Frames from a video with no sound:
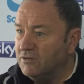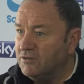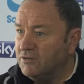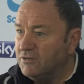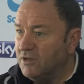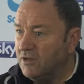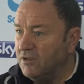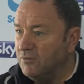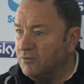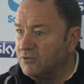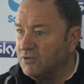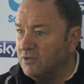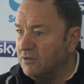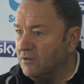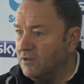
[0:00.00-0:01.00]
as you say,
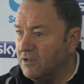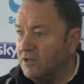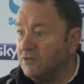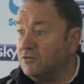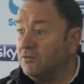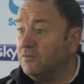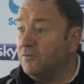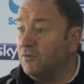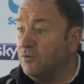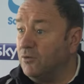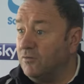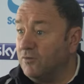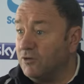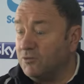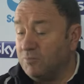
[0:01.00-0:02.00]
was a gutter for
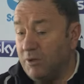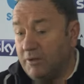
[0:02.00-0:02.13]
all of us.